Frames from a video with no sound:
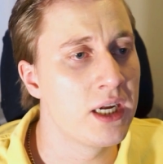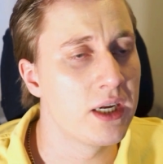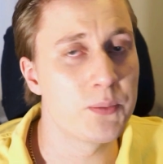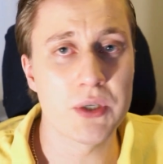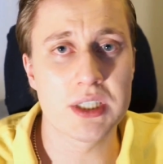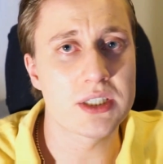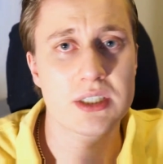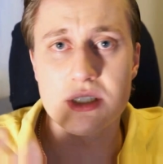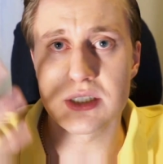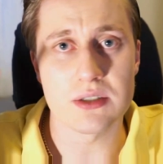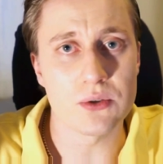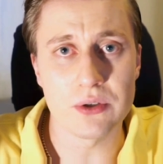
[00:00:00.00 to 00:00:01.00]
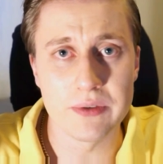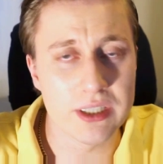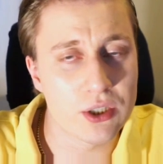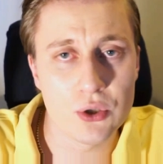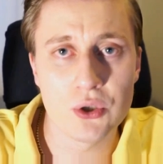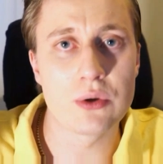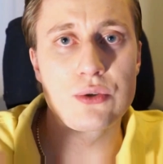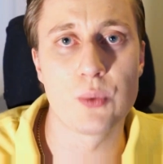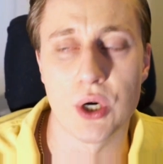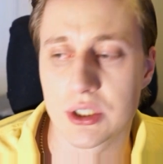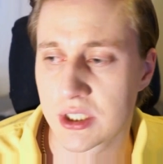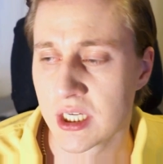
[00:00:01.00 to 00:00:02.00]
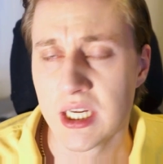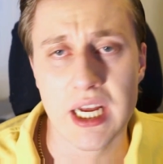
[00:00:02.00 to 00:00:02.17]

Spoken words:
with who knows what.